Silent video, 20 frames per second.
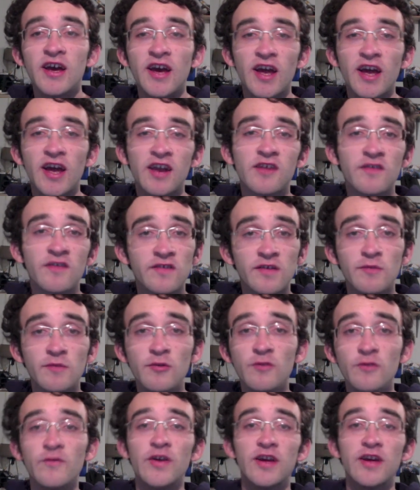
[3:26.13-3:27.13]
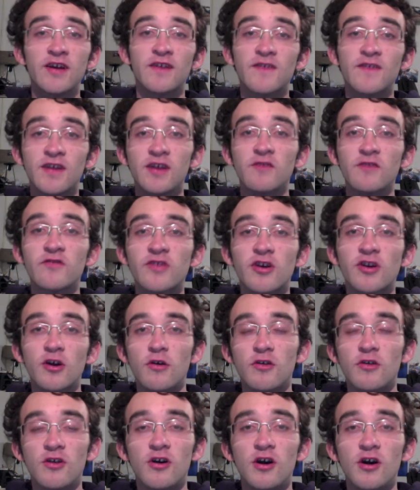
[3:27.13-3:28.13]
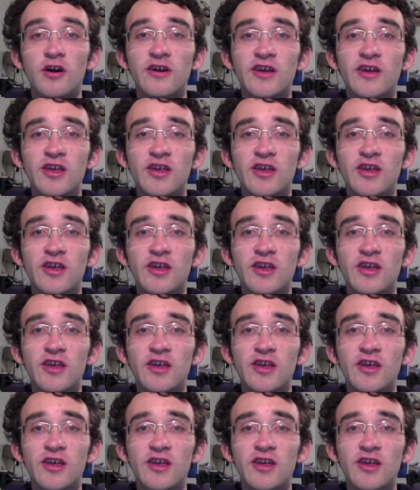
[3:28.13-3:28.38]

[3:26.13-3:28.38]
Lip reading: and as the movie continues to go along,